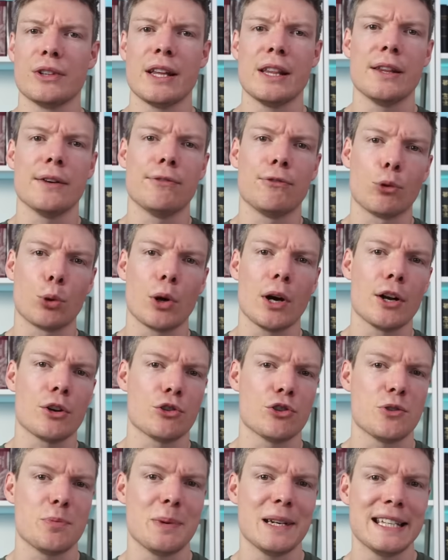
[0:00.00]
than the
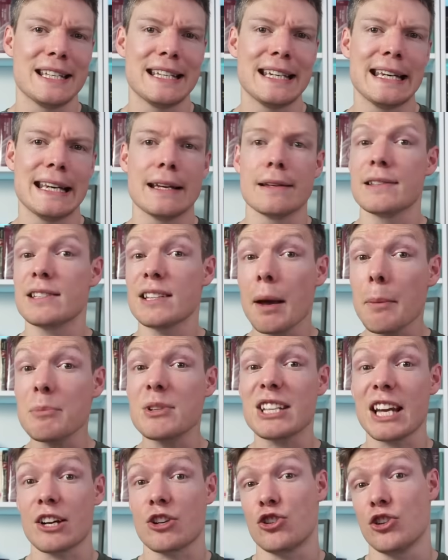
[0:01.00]
400s BC, and some
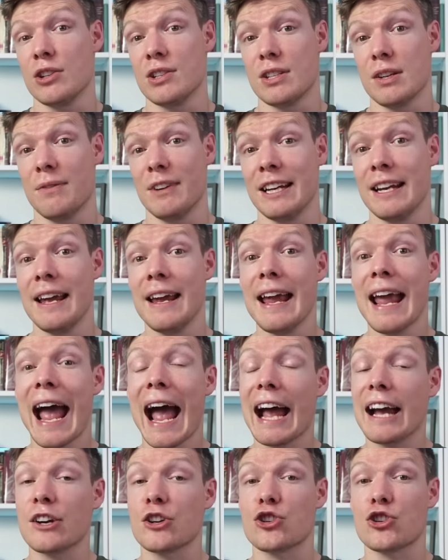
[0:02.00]
sections of it
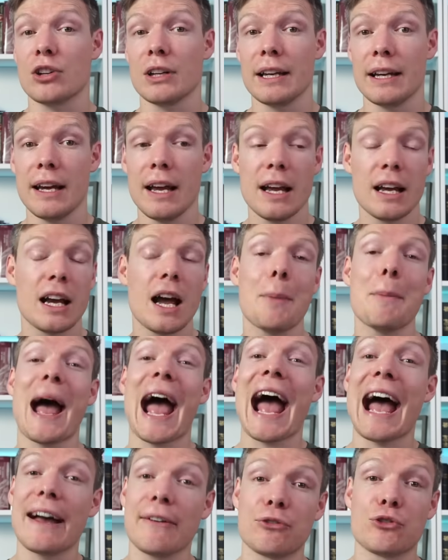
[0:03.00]
actually come
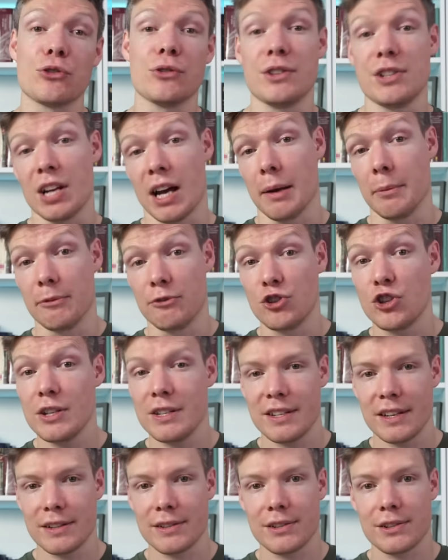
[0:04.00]
after the time of
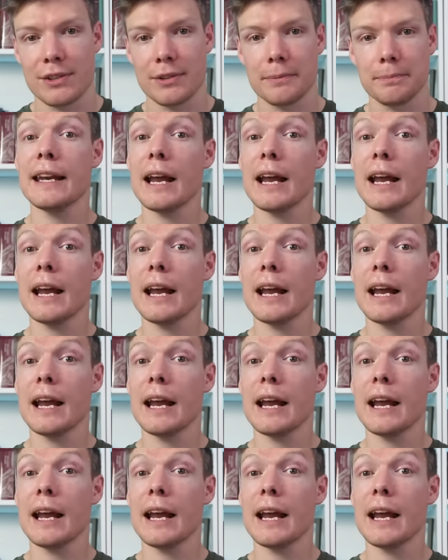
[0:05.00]
Jesus.